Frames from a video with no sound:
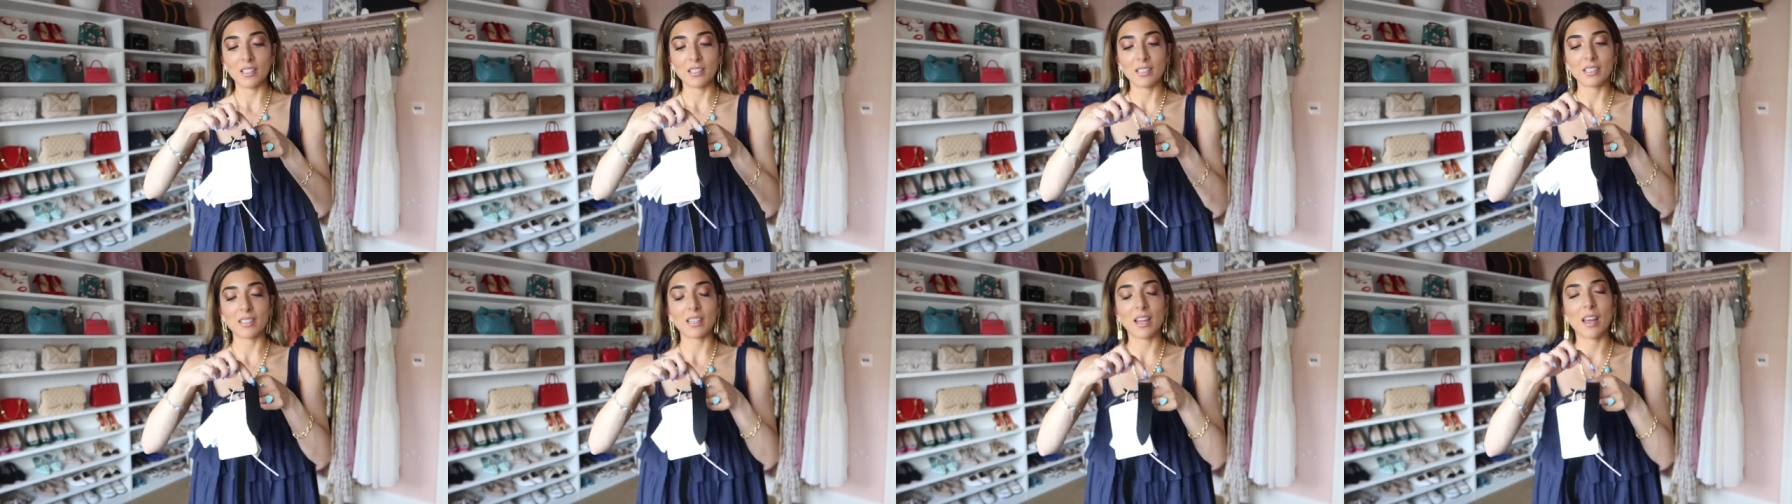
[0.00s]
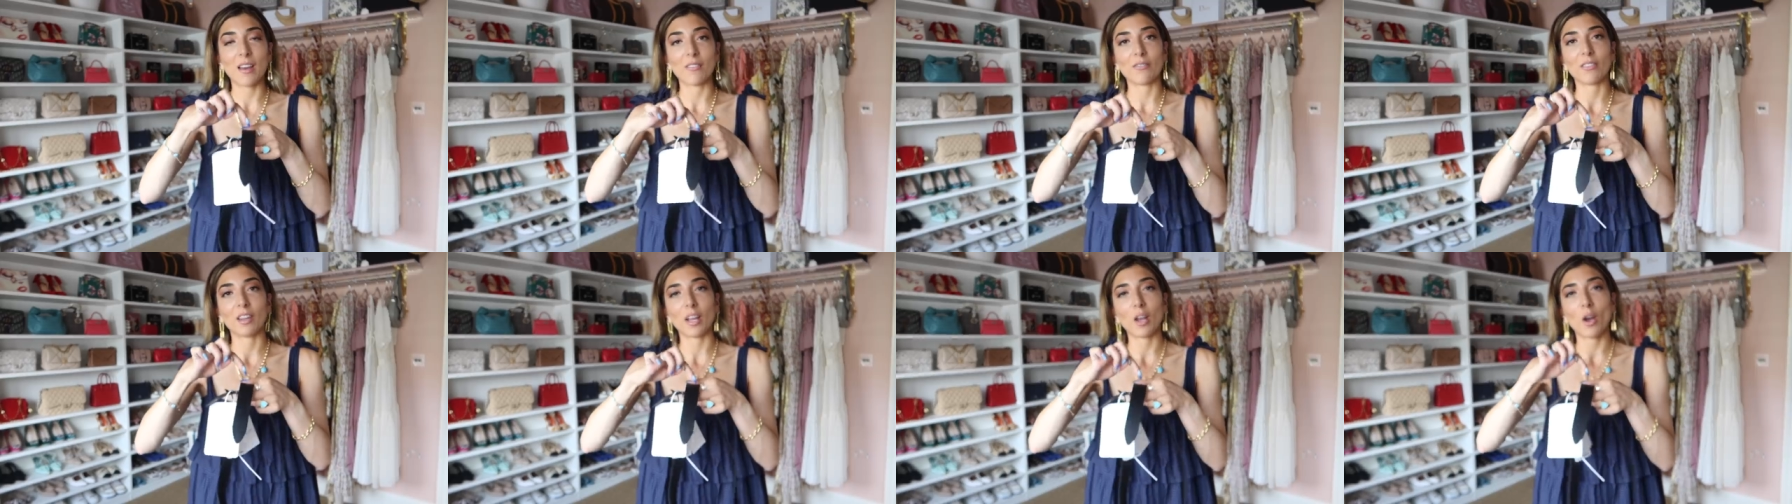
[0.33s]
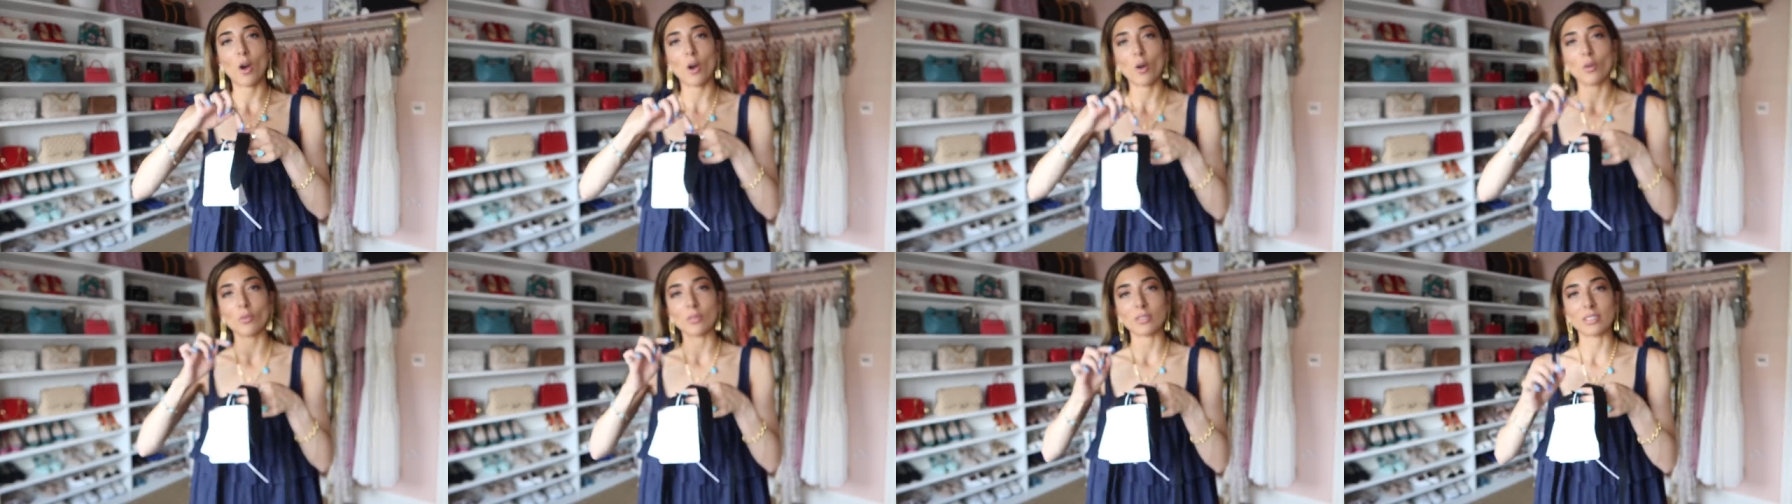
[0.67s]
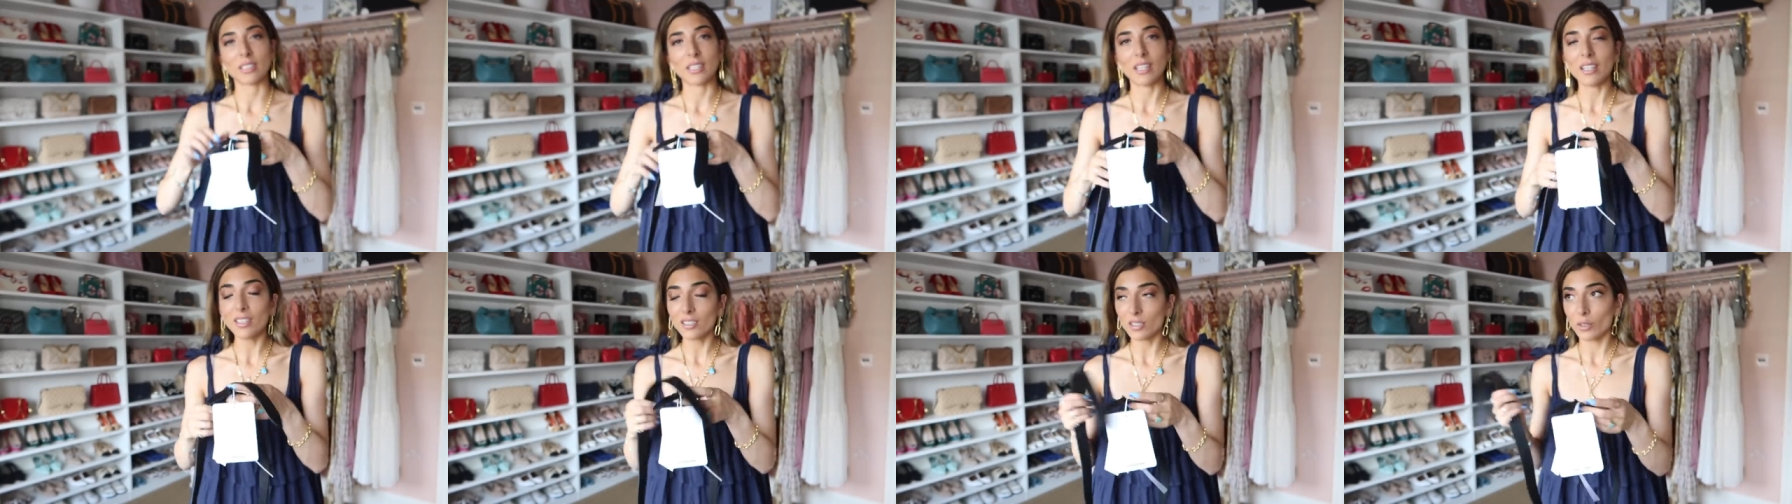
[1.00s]
didn't have like holes
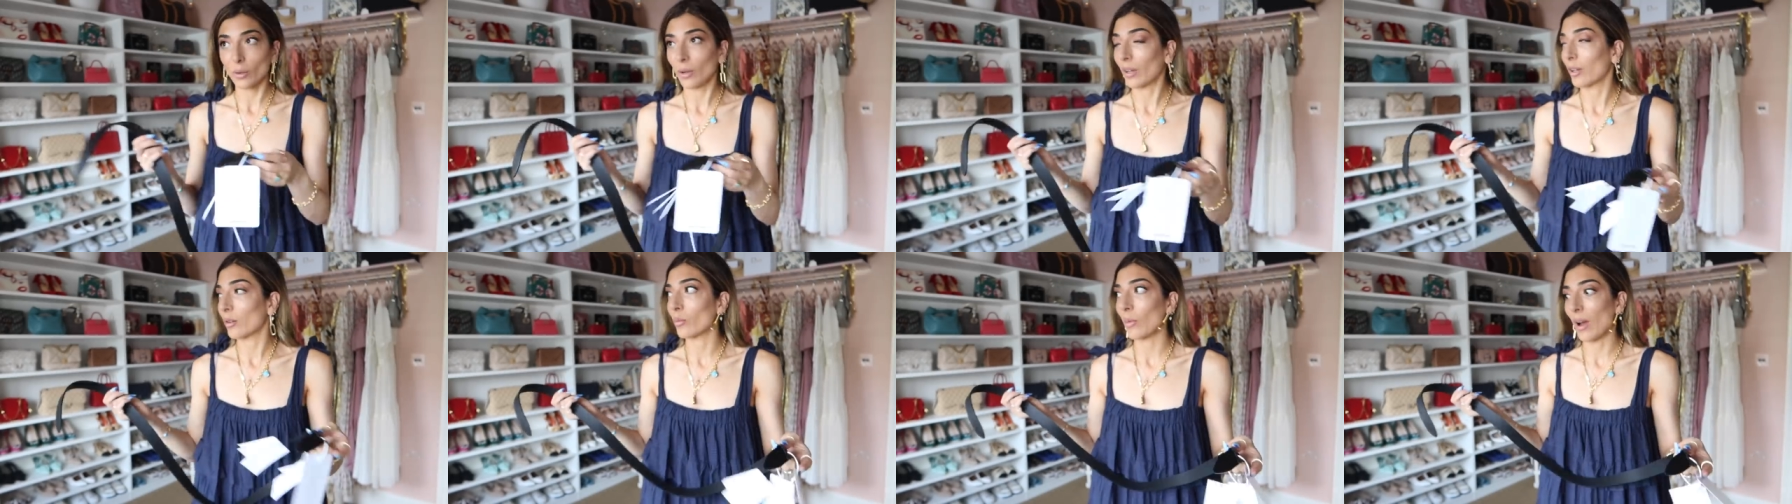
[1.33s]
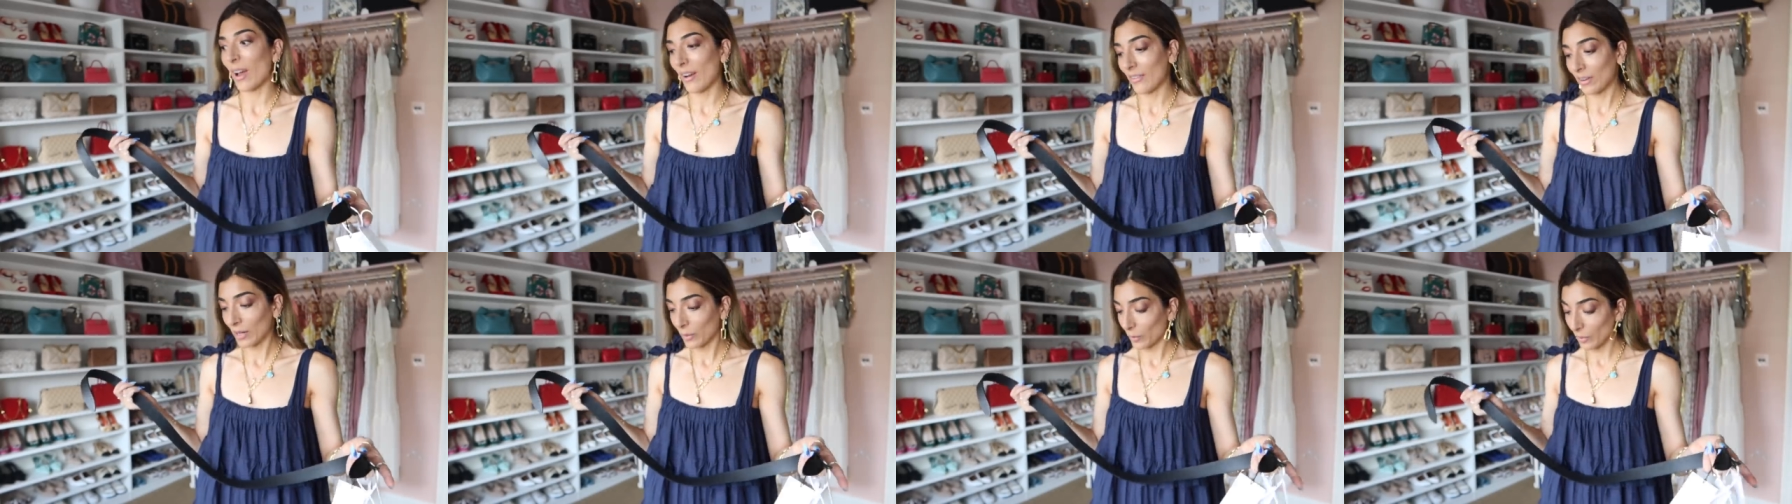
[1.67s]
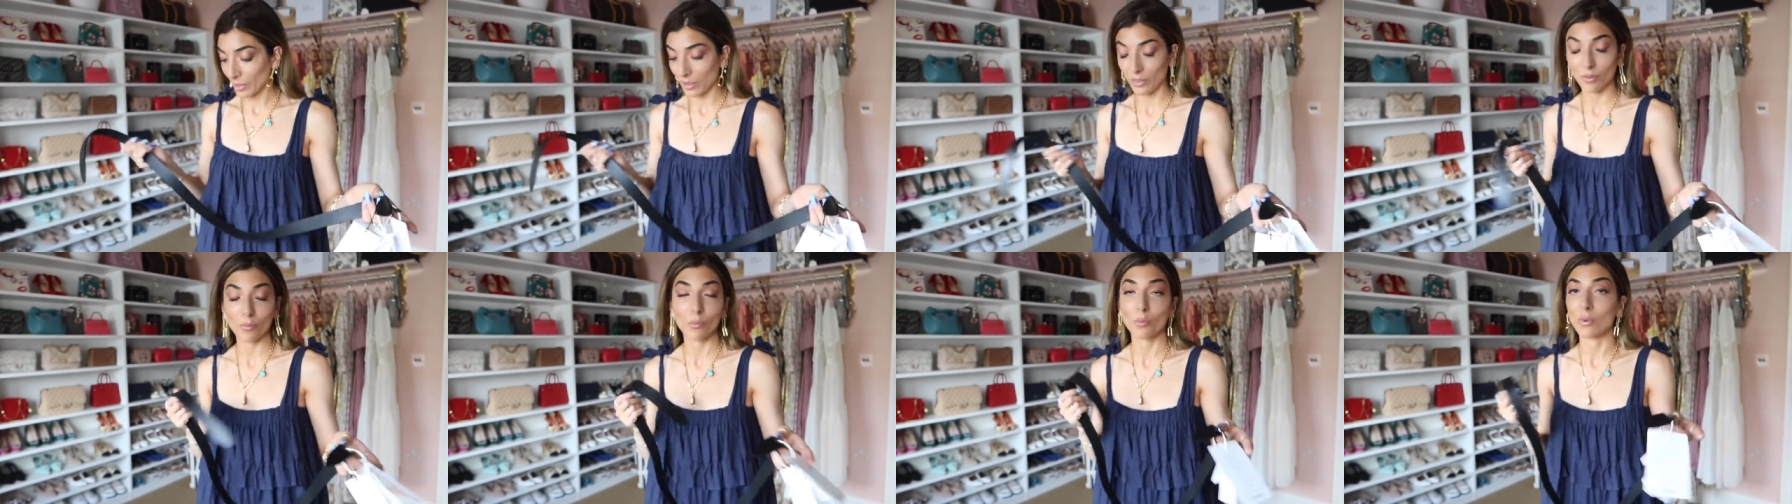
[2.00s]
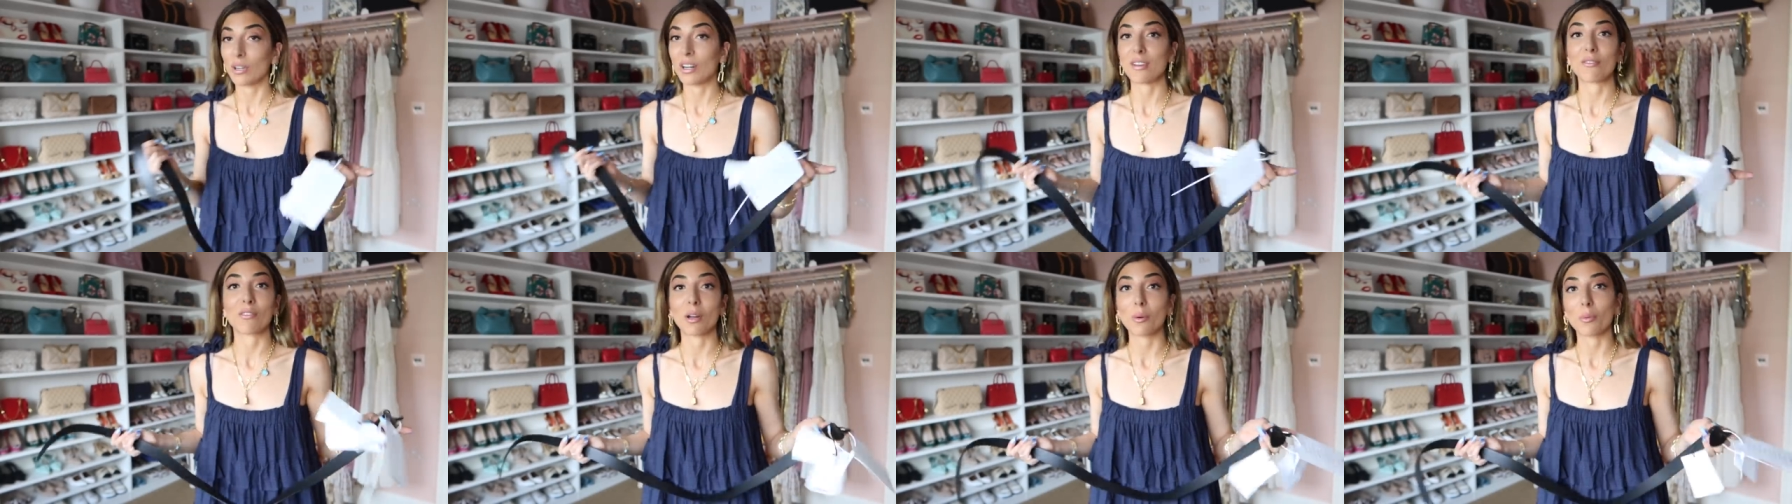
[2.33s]
in it so I could wear it with
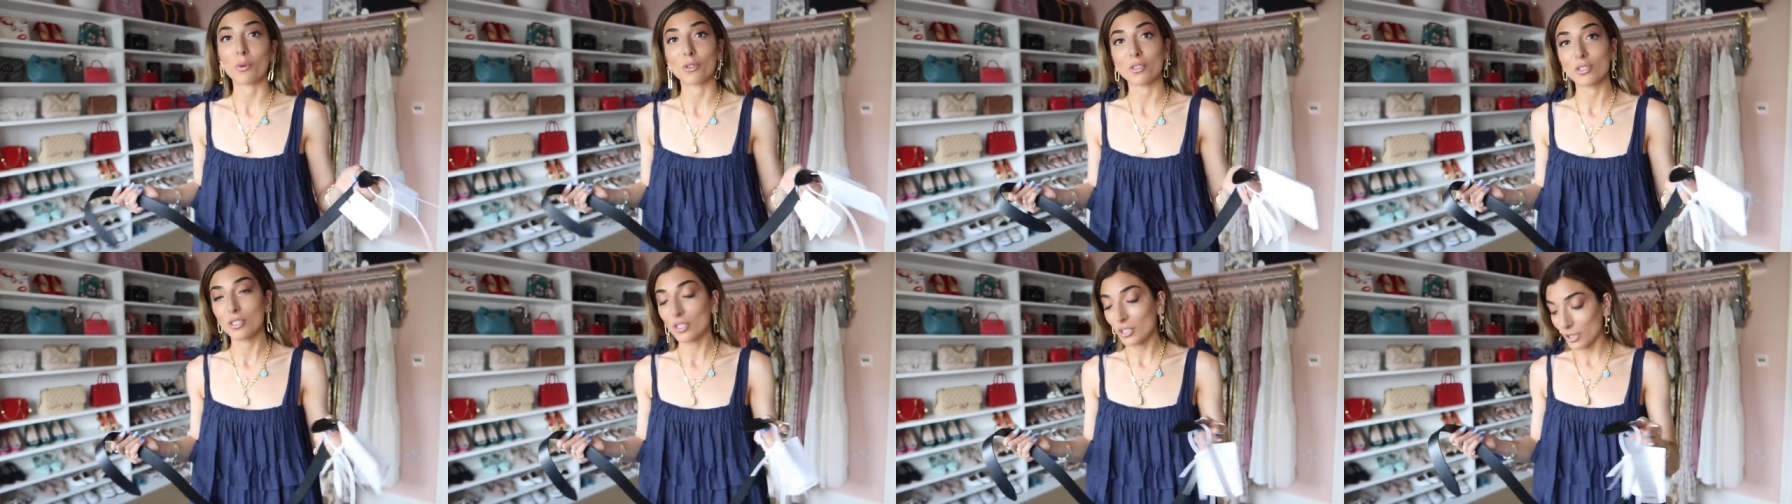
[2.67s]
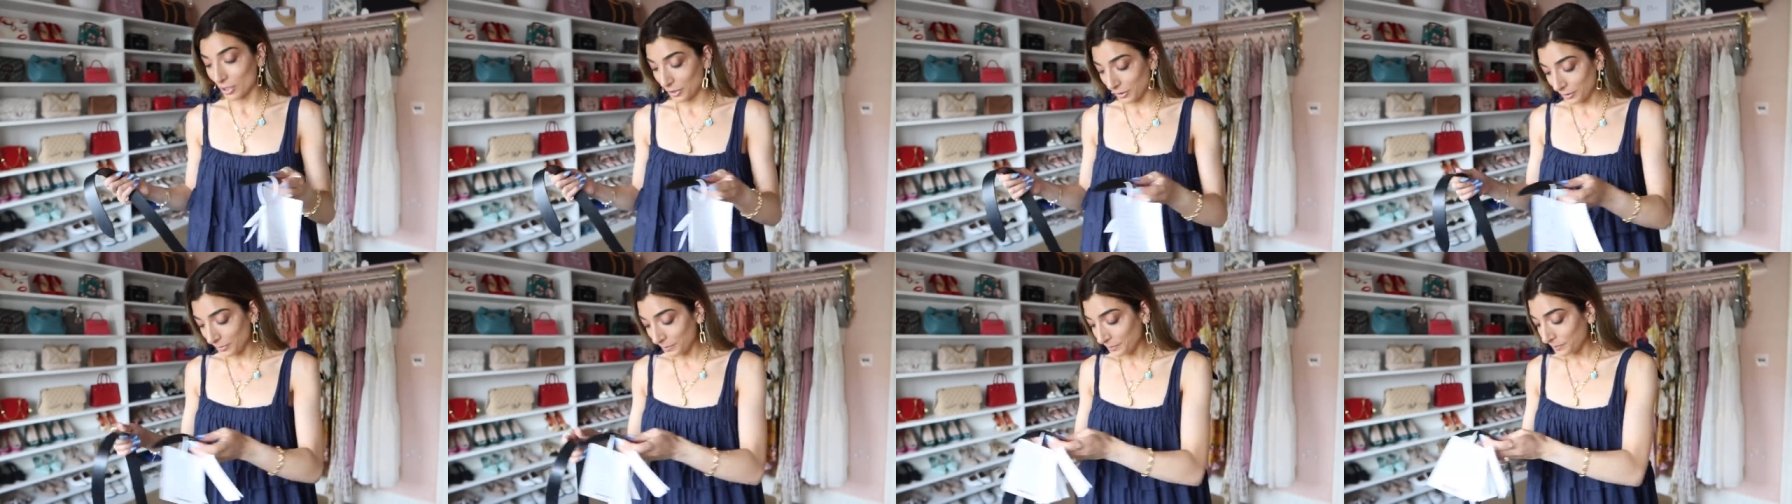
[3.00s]
whatever I wanted to.